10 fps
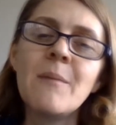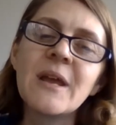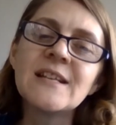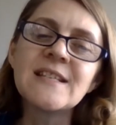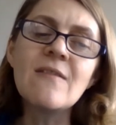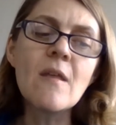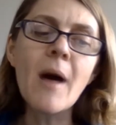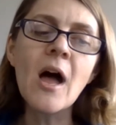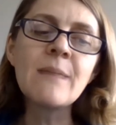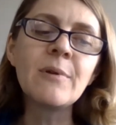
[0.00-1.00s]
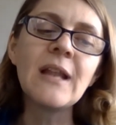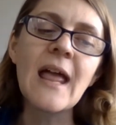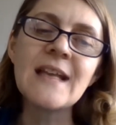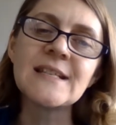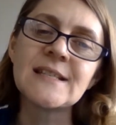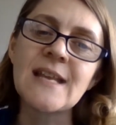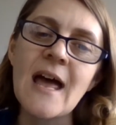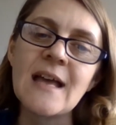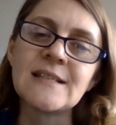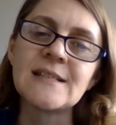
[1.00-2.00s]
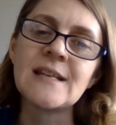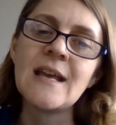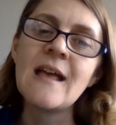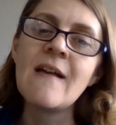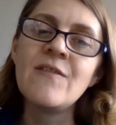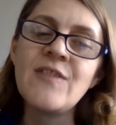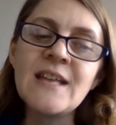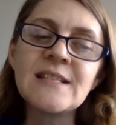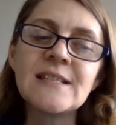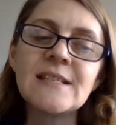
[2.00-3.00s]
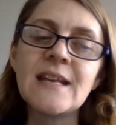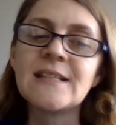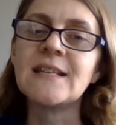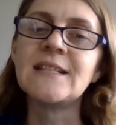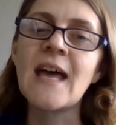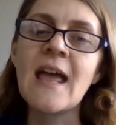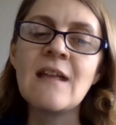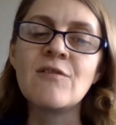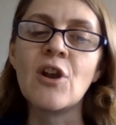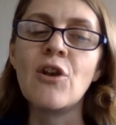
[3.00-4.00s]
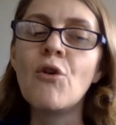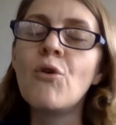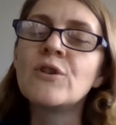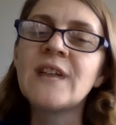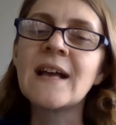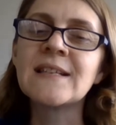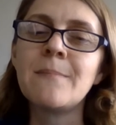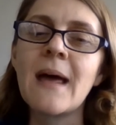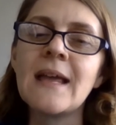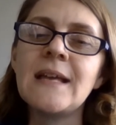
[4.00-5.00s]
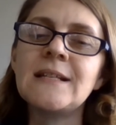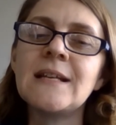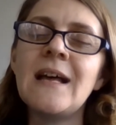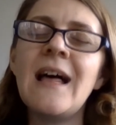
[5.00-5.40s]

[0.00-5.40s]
Because in the Bible it says, "This is the day the Lord has made.